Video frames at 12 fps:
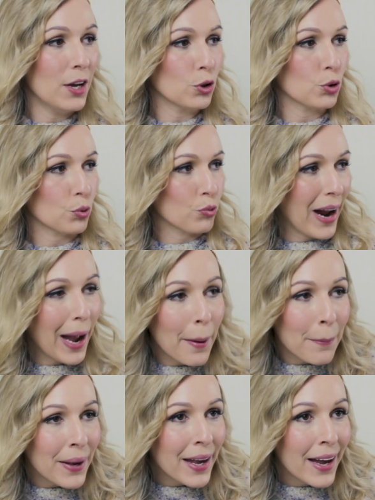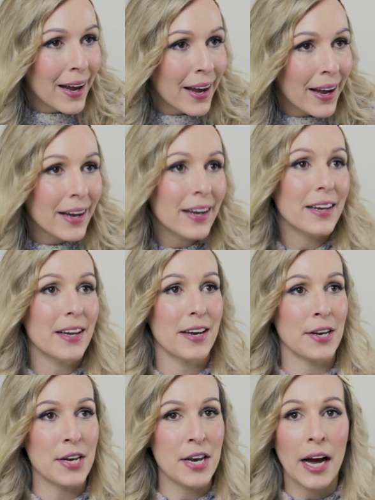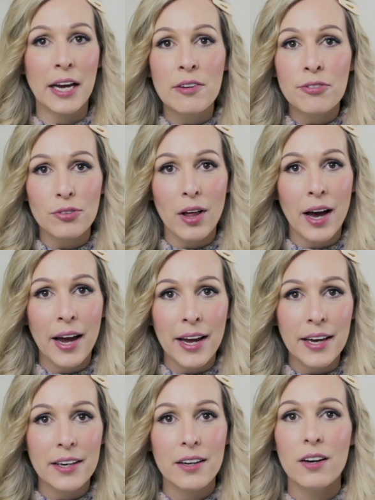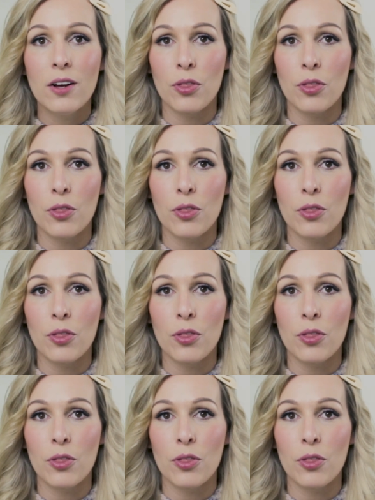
cramping, knife-like,